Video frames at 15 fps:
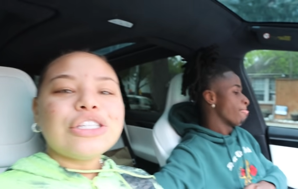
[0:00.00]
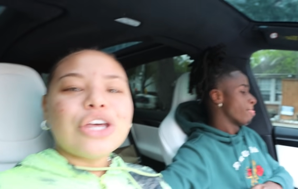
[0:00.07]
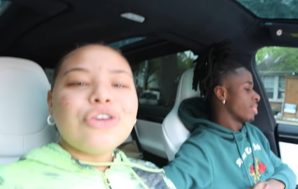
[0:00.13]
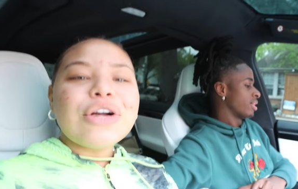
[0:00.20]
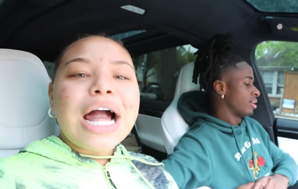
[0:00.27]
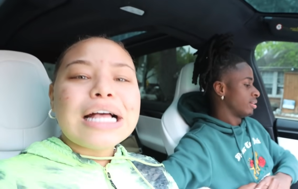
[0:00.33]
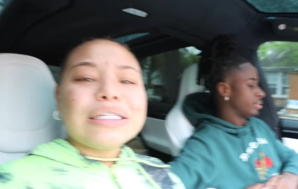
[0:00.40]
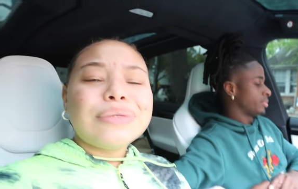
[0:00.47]
Speaker 1: So
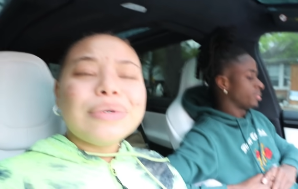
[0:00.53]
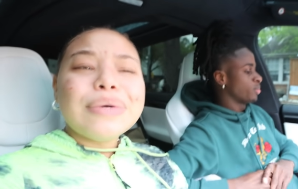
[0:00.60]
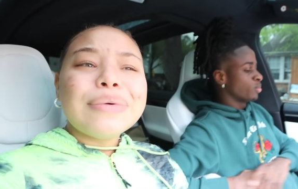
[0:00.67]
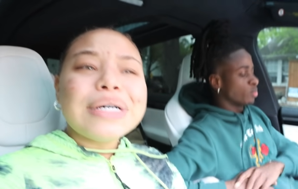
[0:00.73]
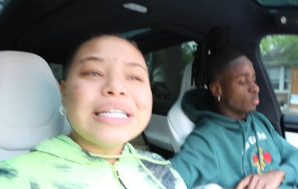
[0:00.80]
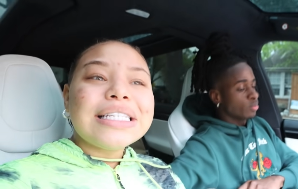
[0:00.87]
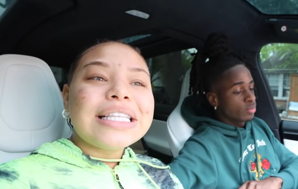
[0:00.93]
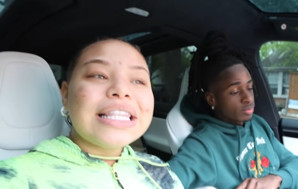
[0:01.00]
you guys, we
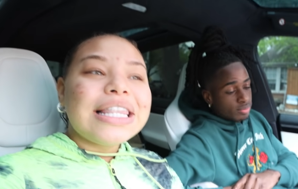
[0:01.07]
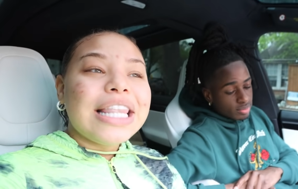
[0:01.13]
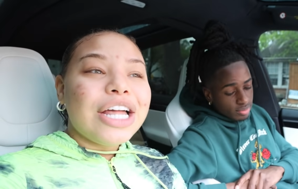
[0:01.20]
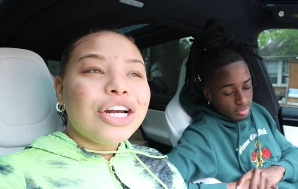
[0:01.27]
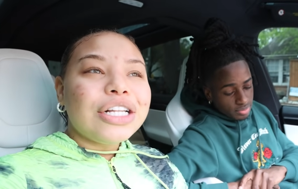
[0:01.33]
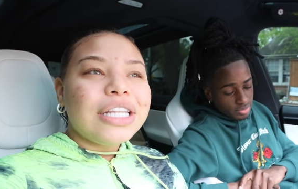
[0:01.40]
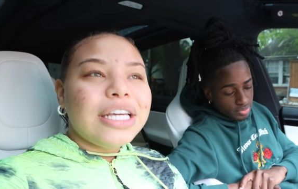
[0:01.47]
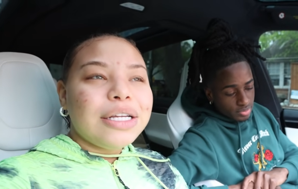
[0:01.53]
was
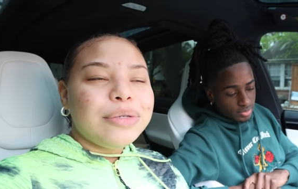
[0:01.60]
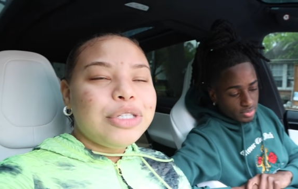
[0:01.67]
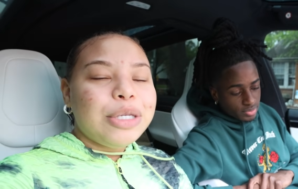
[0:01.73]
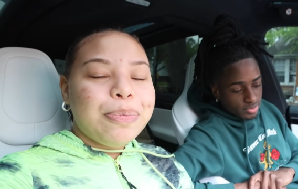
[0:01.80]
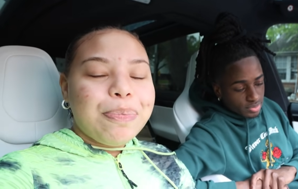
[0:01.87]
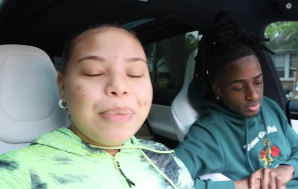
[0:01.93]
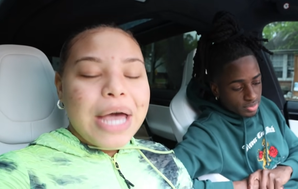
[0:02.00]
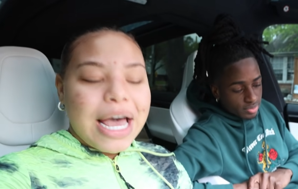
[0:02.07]
literally
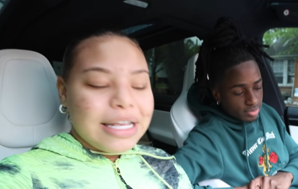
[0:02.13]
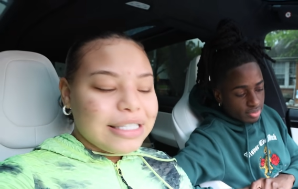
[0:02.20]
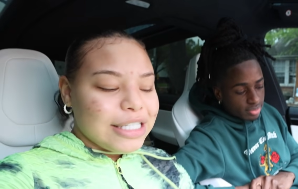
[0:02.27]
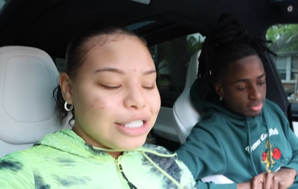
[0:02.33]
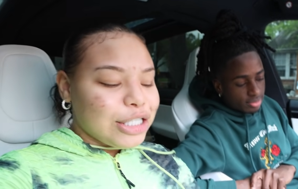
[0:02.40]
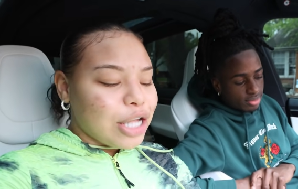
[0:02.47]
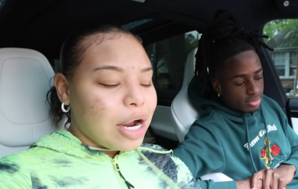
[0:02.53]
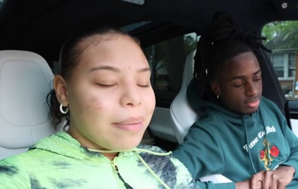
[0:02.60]

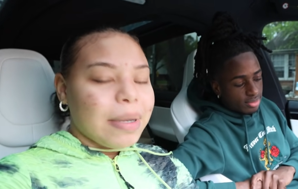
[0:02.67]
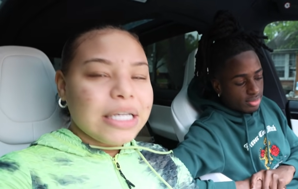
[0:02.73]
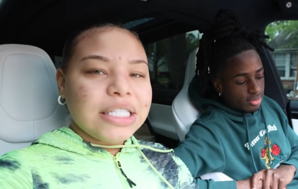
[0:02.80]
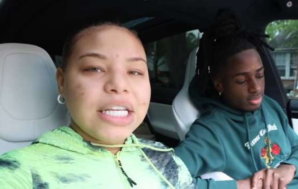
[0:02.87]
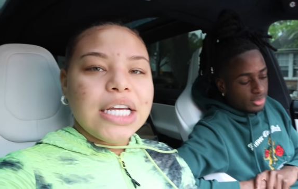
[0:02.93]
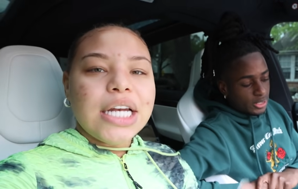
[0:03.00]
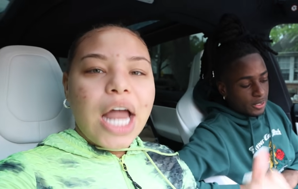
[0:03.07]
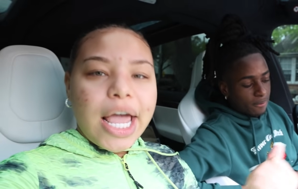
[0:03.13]
passing
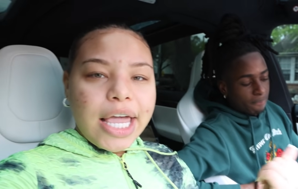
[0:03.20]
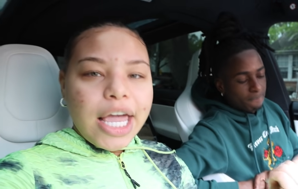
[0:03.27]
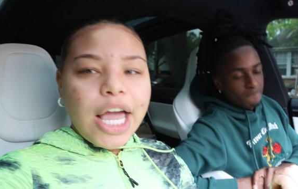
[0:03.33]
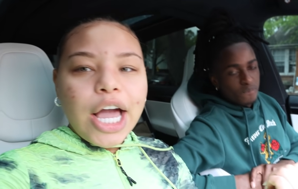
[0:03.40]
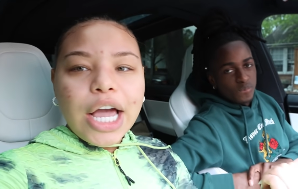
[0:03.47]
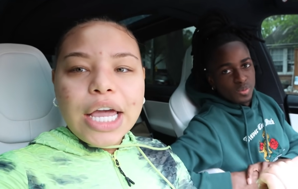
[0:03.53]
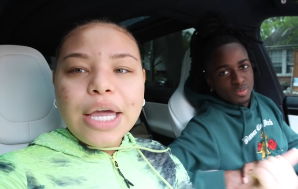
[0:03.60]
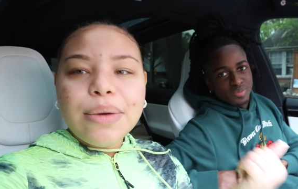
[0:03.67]
Starbucks in my
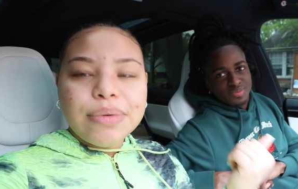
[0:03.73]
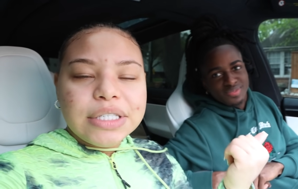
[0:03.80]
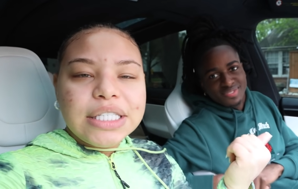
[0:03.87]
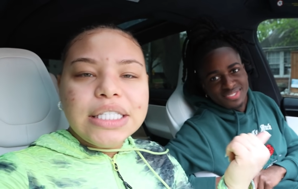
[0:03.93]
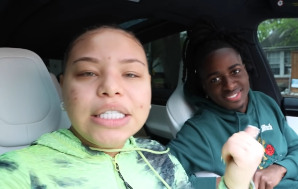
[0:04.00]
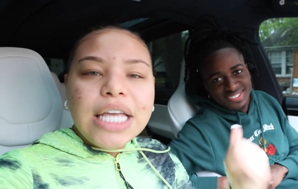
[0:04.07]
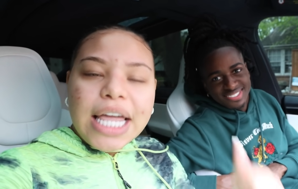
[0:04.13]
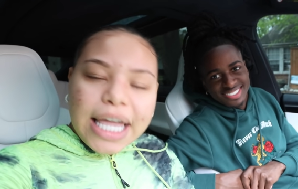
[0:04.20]
year. he was
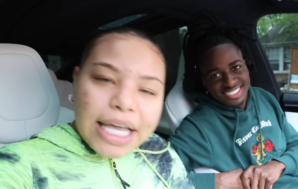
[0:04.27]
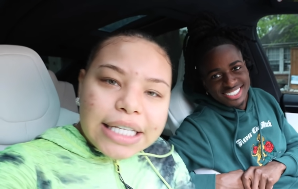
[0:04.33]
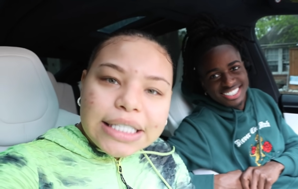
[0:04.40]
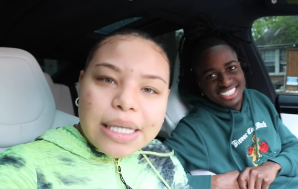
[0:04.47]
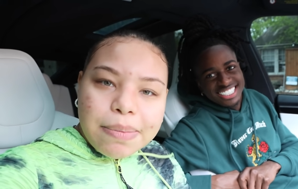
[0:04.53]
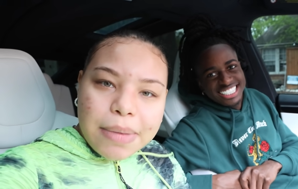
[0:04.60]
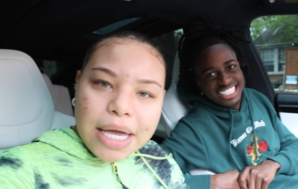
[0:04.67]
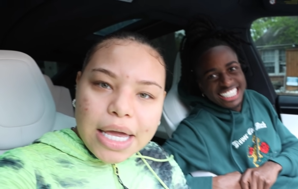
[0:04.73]

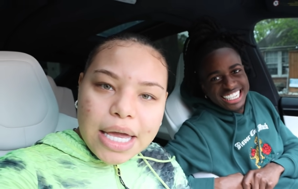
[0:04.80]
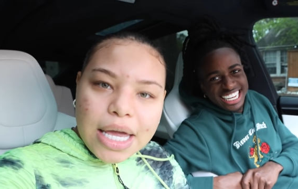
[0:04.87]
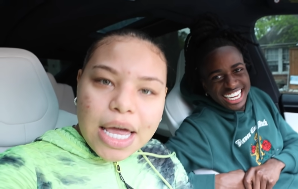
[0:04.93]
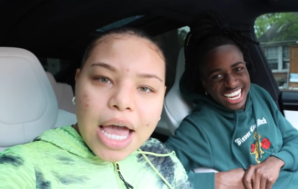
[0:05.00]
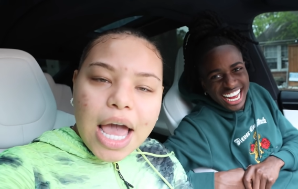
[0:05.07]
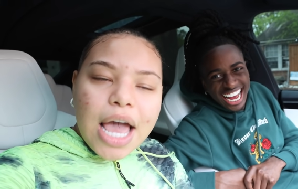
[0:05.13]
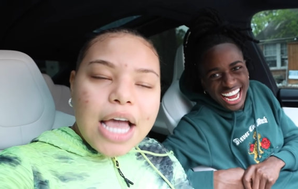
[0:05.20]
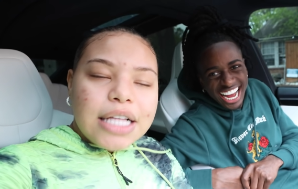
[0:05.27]
teasing
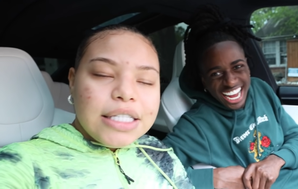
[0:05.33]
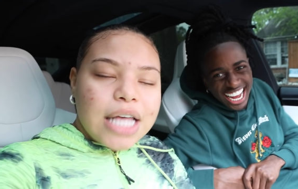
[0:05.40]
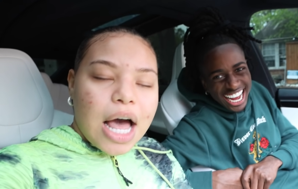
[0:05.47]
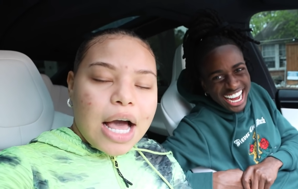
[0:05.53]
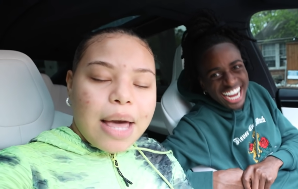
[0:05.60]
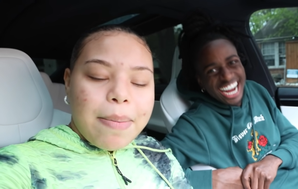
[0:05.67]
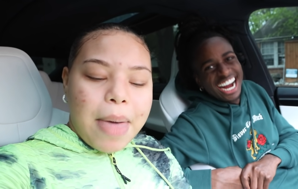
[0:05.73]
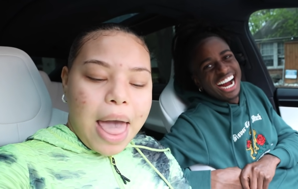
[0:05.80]
me,
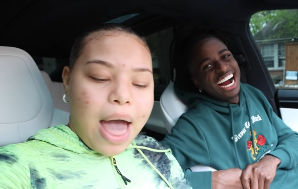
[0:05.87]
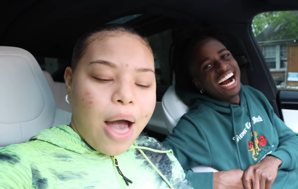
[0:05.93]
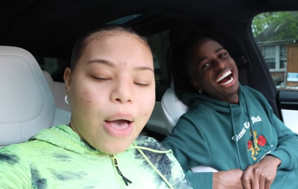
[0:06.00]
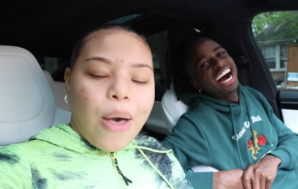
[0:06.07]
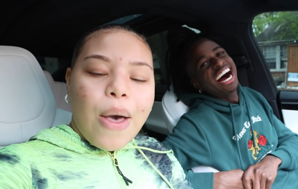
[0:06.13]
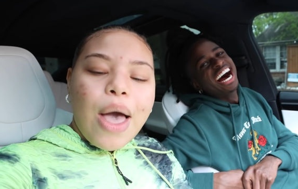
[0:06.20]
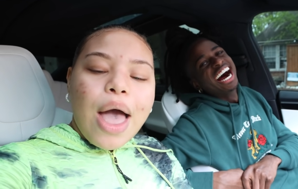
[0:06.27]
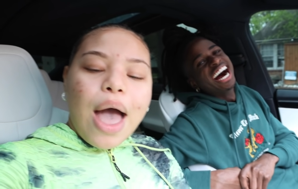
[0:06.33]
talk about